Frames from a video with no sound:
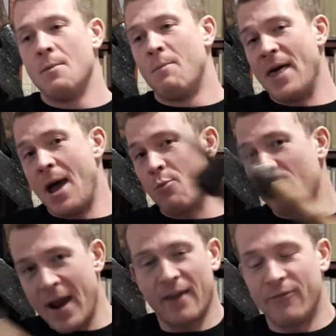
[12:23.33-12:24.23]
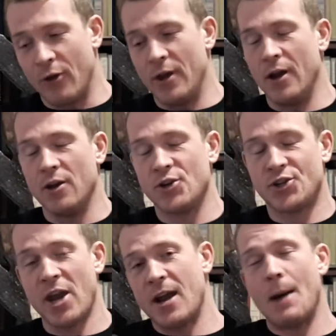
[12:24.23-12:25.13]
But I'm ready for the
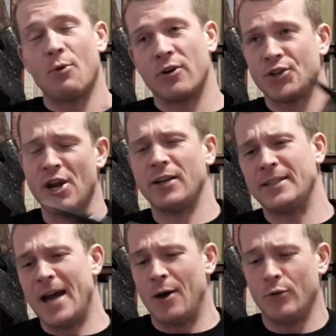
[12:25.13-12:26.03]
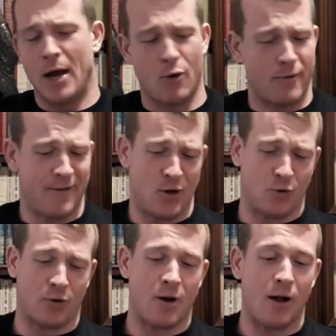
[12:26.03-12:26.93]
shakeup, or shakedown, however you
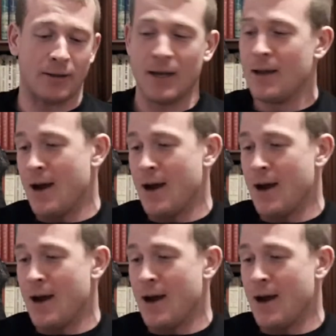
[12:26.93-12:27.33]
should call it.